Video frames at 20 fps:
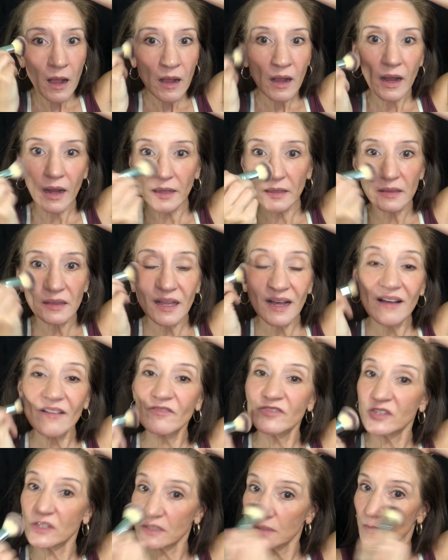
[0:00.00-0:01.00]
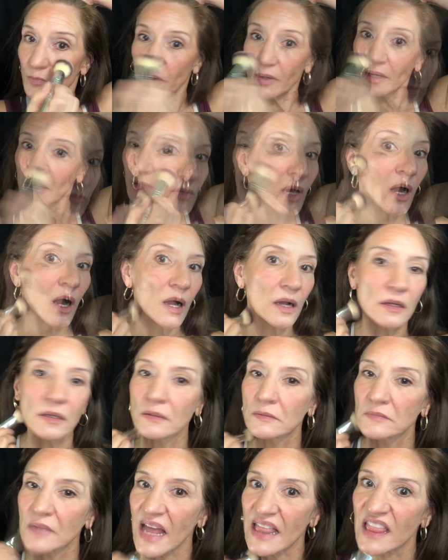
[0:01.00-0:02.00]
I love just bringing, oh,
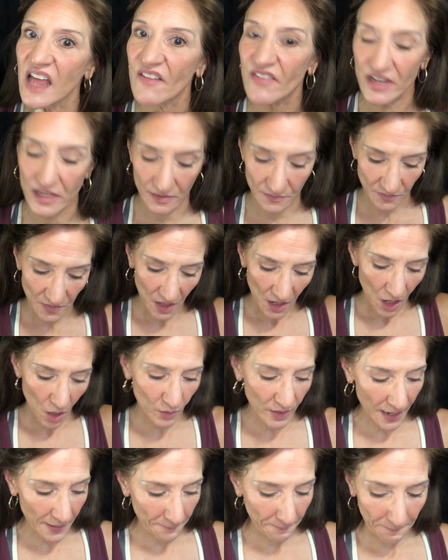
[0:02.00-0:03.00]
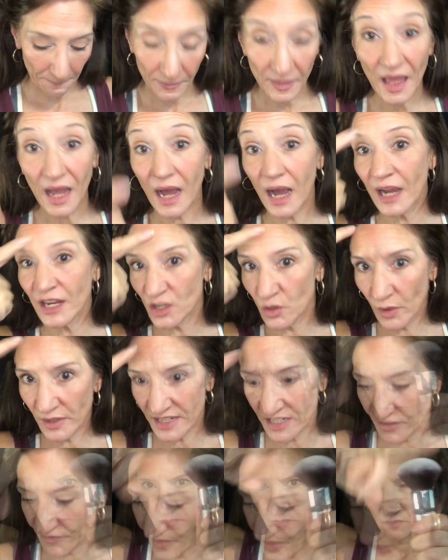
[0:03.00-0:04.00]
I love it. Okay, I know I
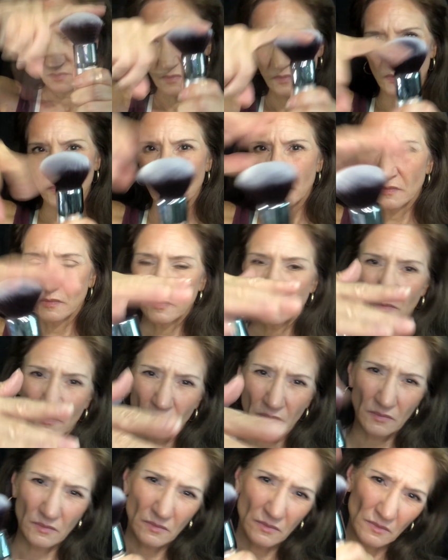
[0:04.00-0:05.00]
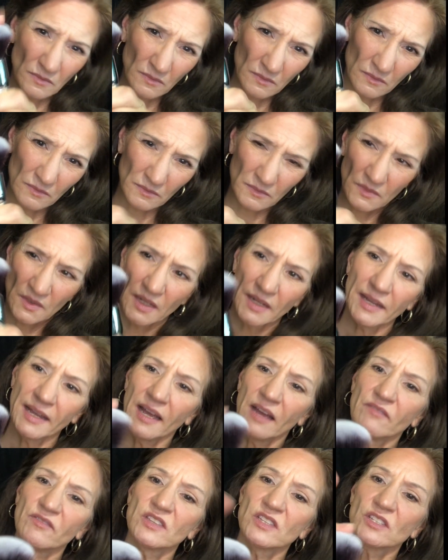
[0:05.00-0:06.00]
need to fix that. I
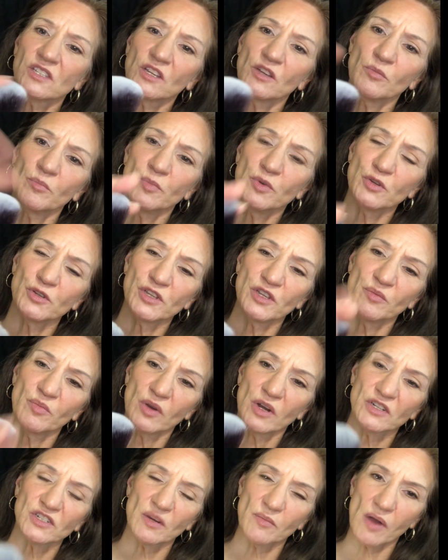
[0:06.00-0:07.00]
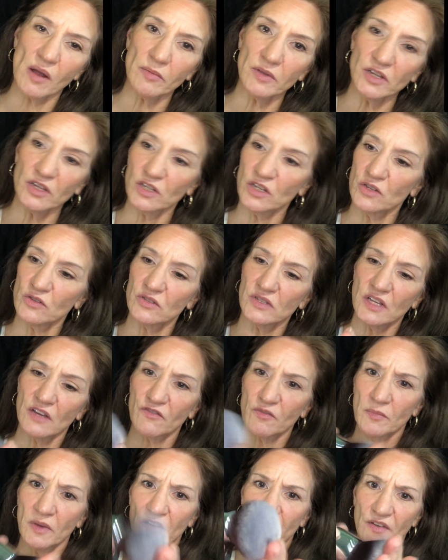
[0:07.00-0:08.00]
have this kabuki brush. I probably could have used that
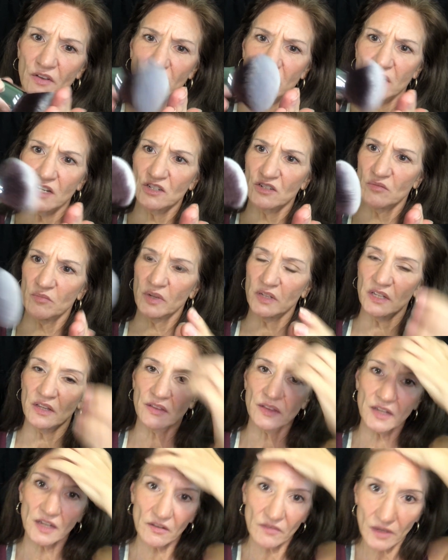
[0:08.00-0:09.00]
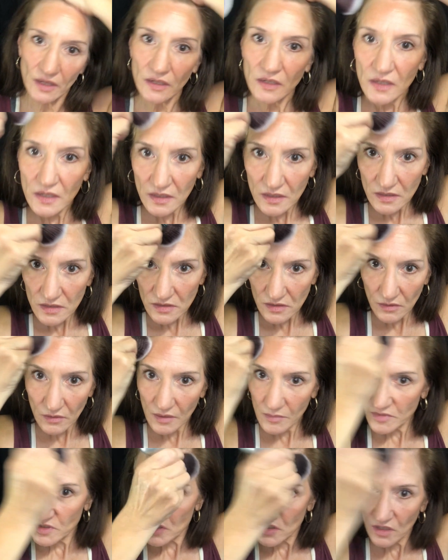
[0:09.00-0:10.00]
for my foundation, but didn't think of it. So
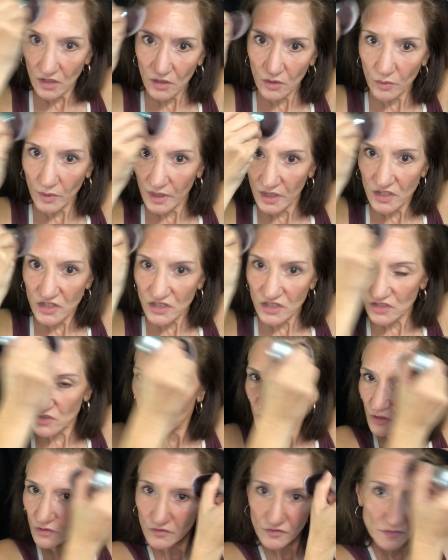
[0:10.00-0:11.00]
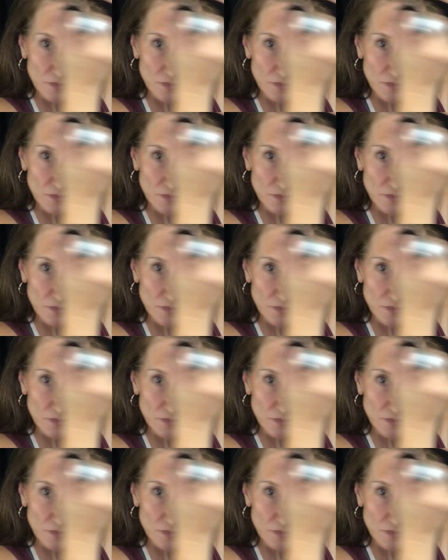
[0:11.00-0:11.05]
I'm just gonna go in and just sort of